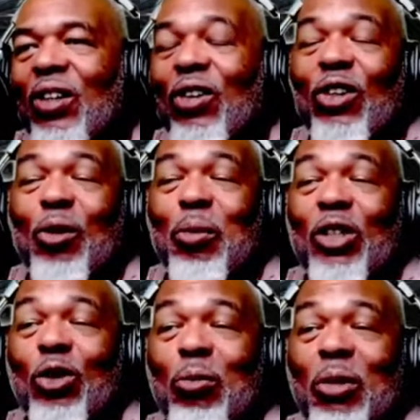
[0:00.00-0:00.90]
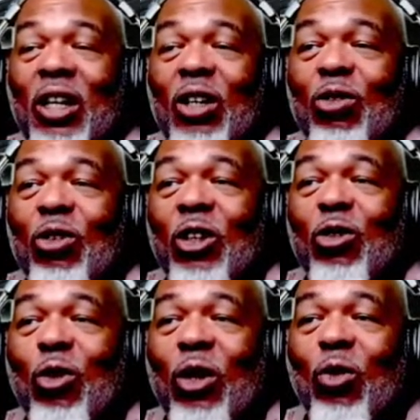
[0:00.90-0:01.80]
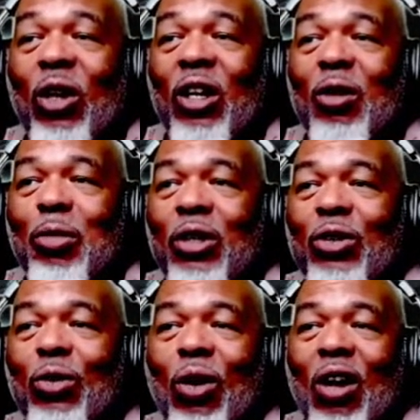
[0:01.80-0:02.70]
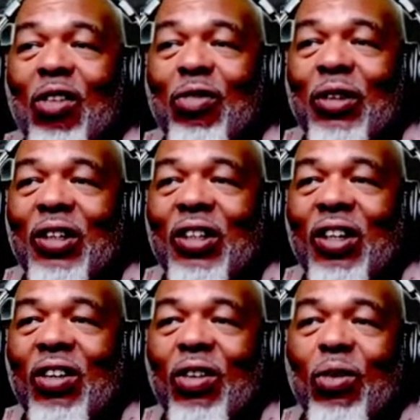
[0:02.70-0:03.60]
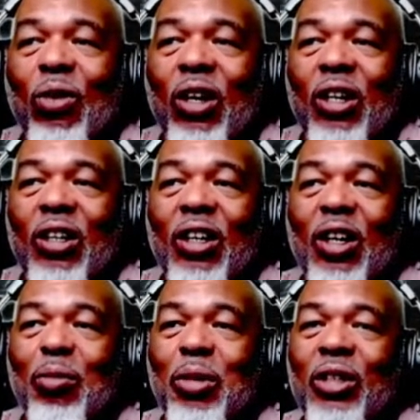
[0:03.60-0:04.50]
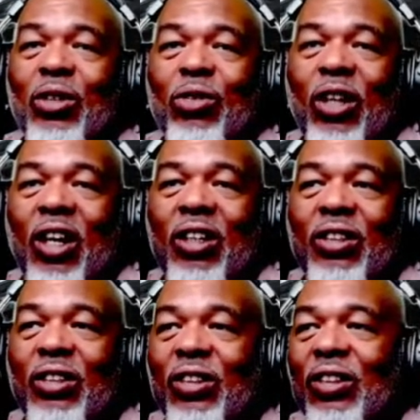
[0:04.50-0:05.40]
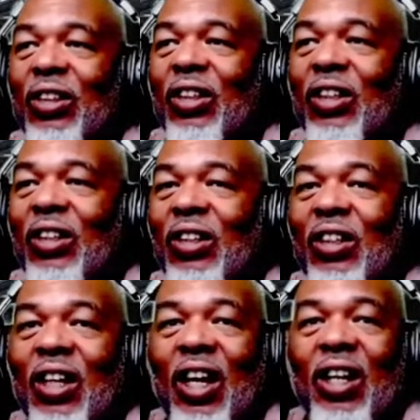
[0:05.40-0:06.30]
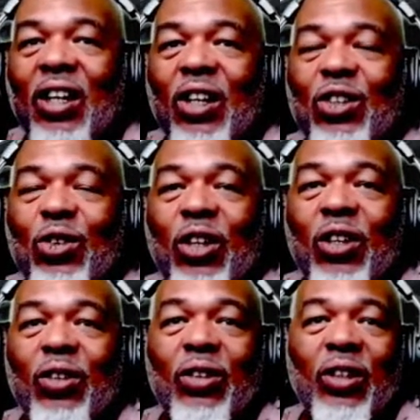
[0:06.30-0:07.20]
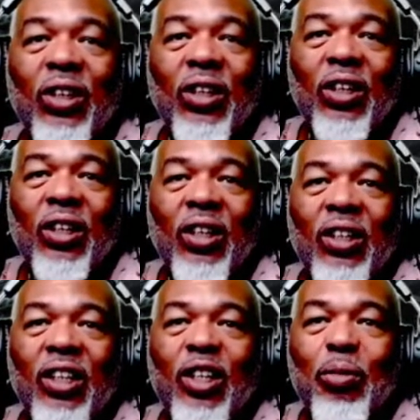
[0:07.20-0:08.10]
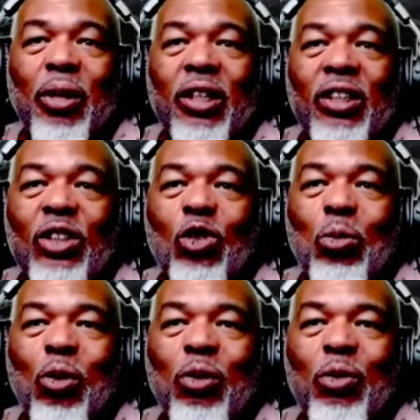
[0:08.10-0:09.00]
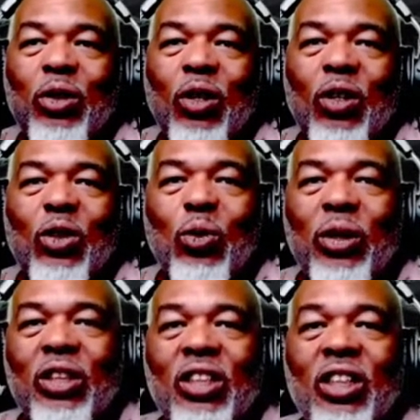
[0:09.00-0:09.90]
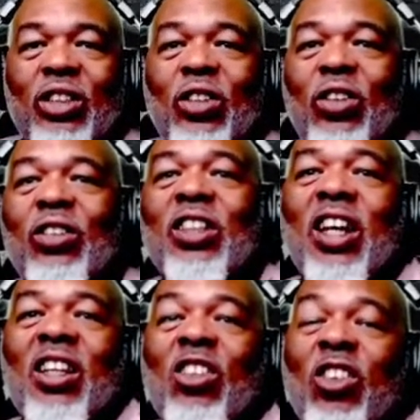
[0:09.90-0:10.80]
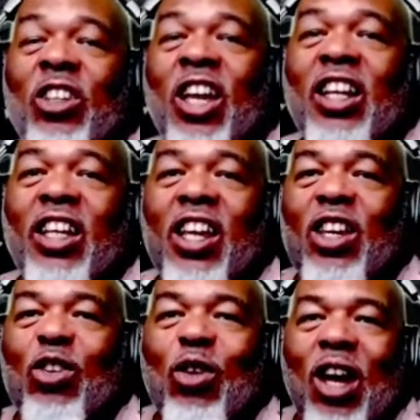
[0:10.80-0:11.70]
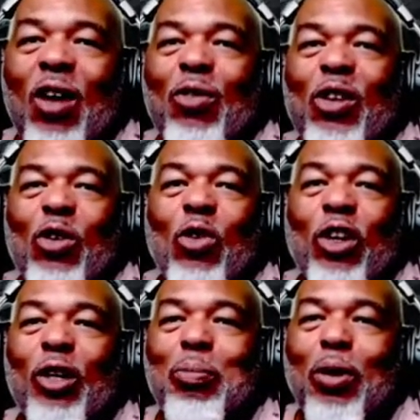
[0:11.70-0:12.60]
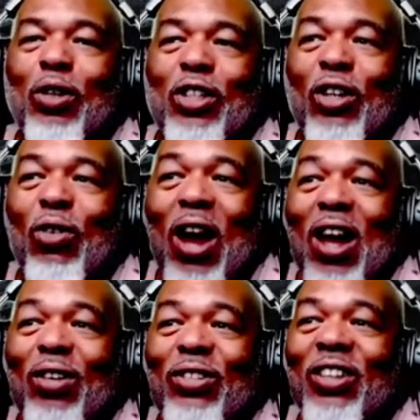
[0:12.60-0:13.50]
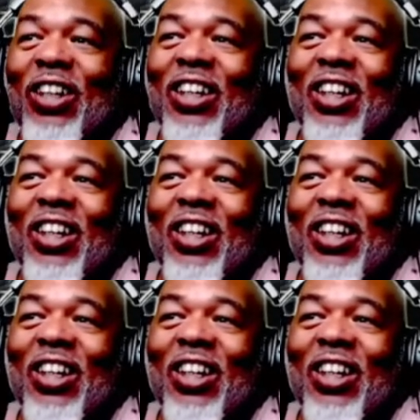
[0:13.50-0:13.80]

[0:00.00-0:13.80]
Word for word: You know, you can be so mean in, in one way, beat your wife, and then in another way, be so nice, and it gets you killed. They could make this into a movie with all the twists and turns. That that lady knew every crooked person around,